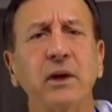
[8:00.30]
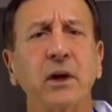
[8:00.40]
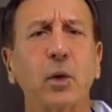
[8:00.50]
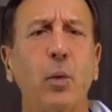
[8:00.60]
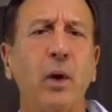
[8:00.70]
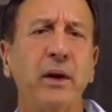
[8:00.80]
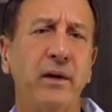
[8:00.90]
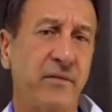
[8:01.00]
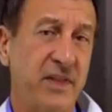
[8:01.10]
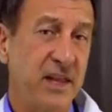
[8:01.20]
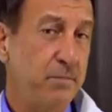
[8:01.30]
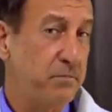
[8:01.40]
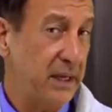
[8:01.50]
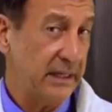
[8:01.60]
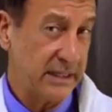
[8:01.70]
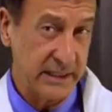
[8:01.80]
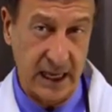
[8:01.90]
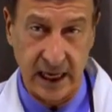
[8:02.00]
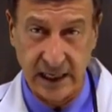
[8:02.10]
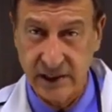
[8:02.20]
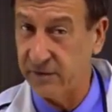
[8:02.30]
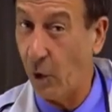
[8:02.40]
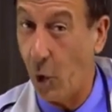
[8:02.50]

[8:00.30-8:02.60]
to hear one of the biggest lies of